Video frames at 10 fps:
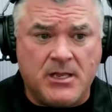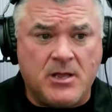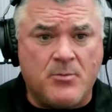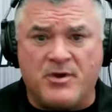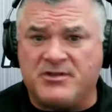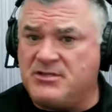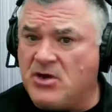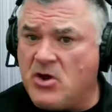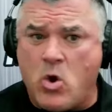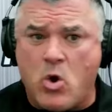but
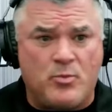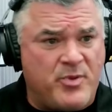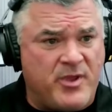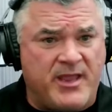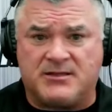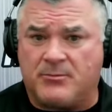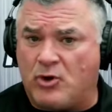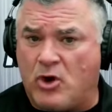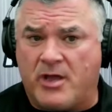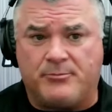don't paint the
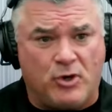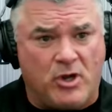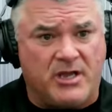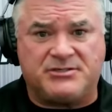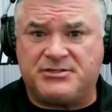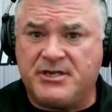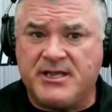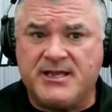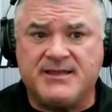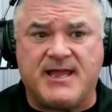broad brush
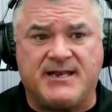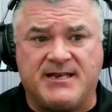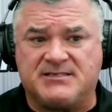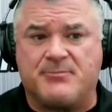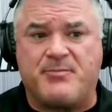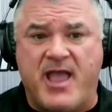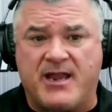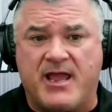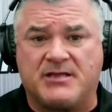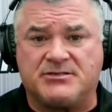that it is a bad
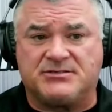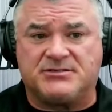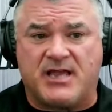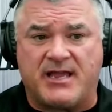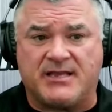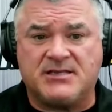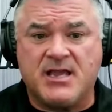exercise.